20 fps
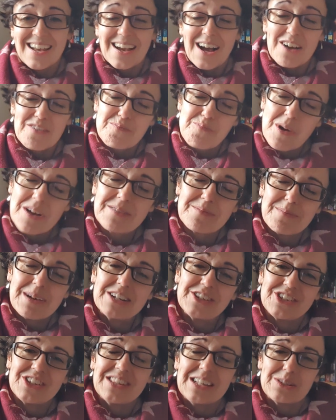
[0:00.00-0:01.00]
I've
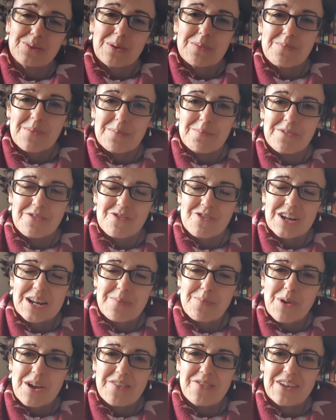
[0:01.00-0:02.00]
mentioned this one really
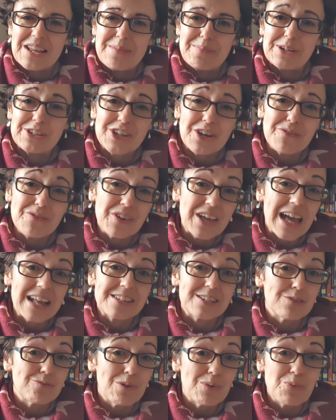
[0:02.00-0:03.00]
briefly, but don't forget
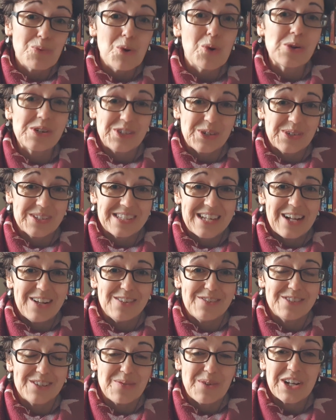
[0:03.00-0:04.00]
to reward
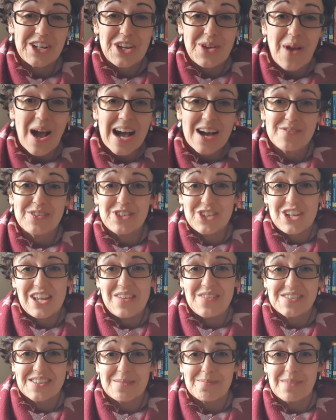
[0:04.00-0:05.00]
yourself. So when you have
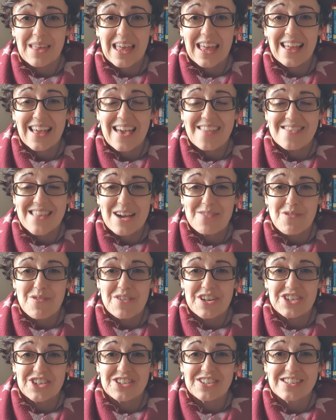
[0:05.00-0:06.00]
achieved something in that
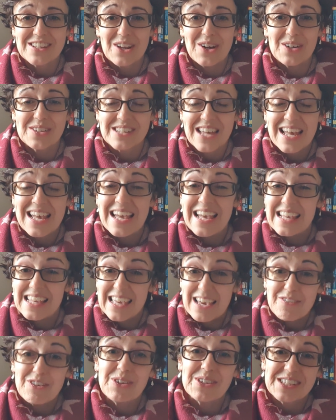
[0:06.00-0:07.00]
revision slot,
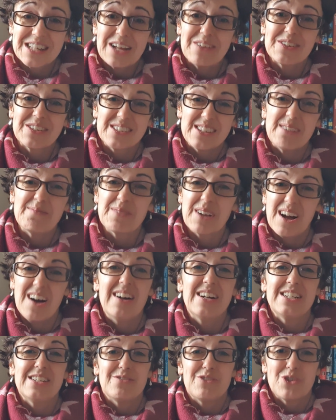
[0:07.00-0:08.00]
give yourself some
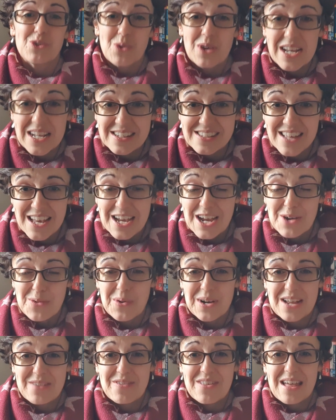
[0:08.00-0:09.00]
kind of treat,
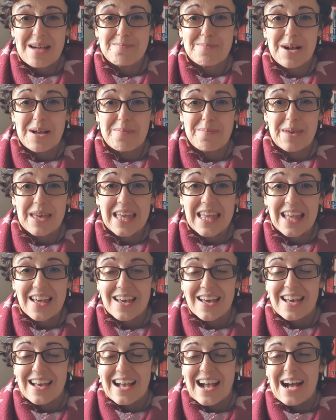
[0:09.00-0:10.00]
whatever that might be.
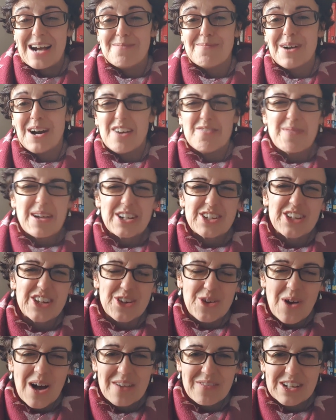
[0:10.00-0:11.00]
I've mentioned
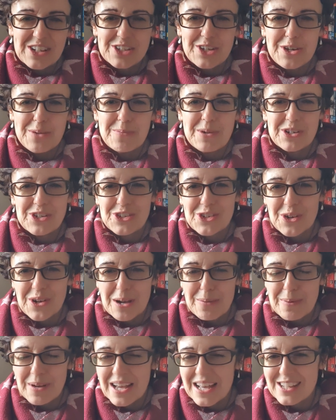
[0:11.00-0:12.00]
not having too much sugar,
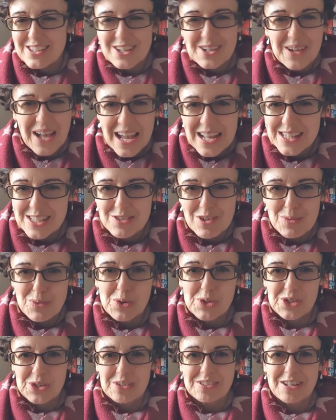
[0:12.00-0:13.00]
but it's okay to
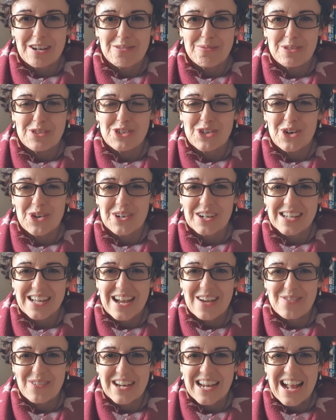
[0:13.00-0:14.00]
reward yourself with chocolate
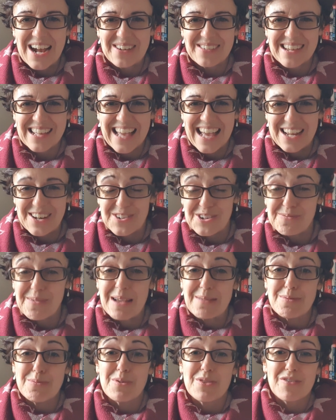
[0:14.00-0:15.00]
every now and again, or
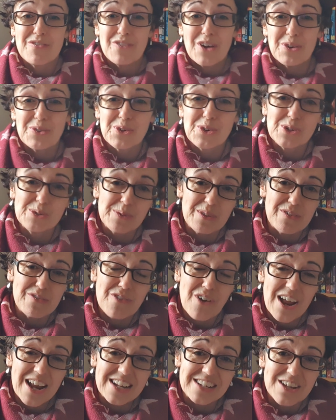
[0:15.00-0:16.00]
maybe with a phone call with a
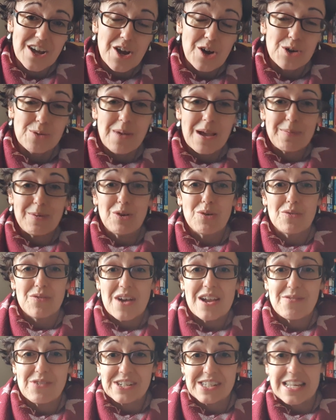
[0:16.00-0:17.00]
friend, or maybe your
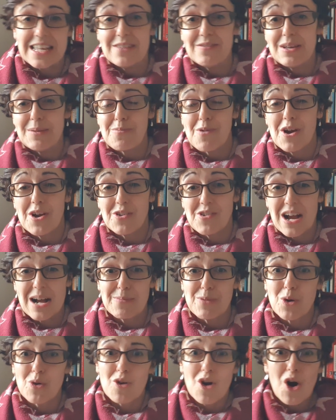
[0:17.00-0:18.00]
favourite TV programme,
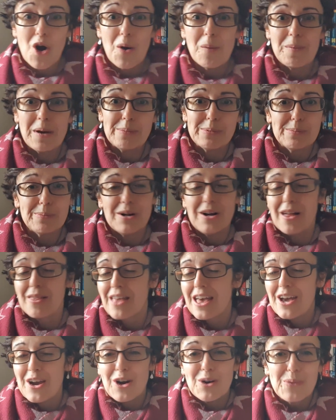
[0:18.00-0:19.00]
or a hot bubble bath,
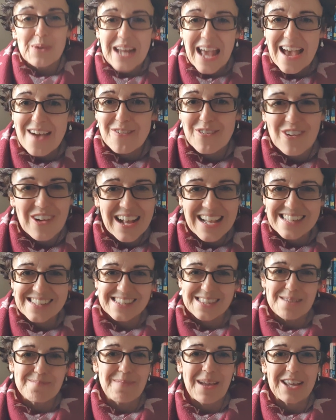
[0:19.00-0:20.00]
or whatever it is
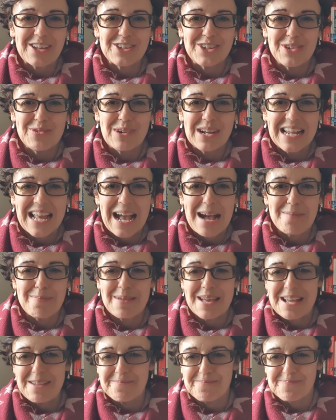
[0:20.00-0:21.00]
that makes you really
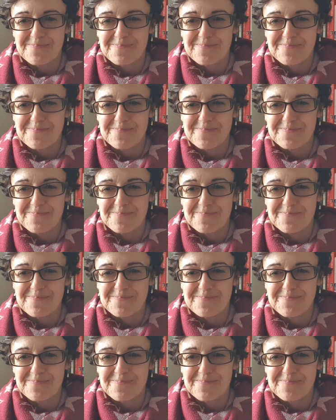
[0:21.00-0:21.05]
happy.